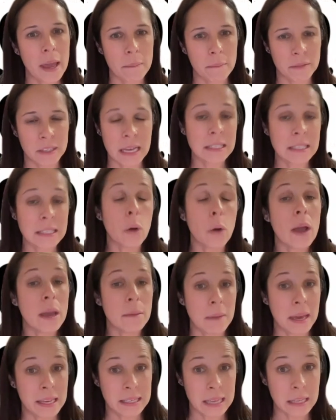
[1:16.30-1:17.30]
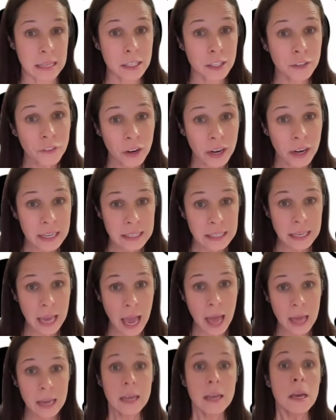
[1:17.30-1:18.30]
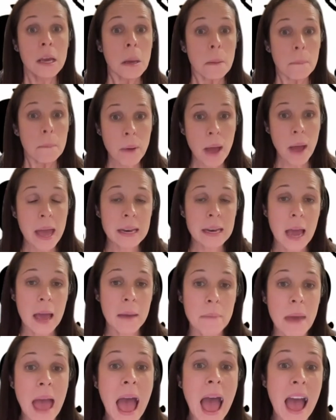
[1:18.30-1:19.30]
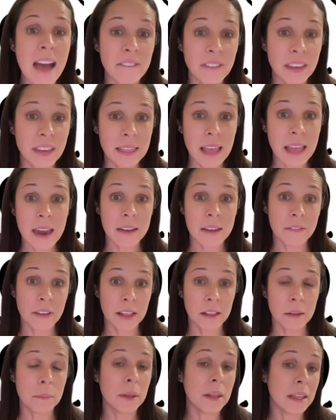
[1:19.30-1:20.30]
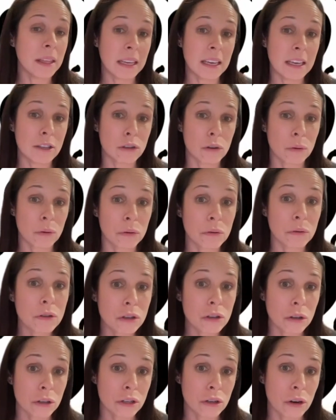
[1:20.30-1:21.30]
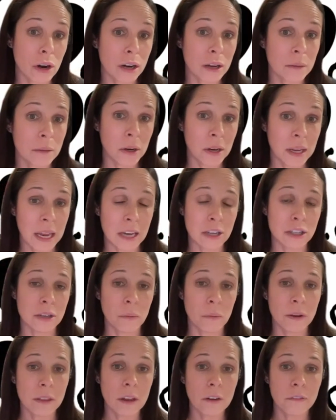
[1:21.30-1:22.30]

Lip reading: doesn't quite make sense for us yet, but having that availability is crucial to our communication with our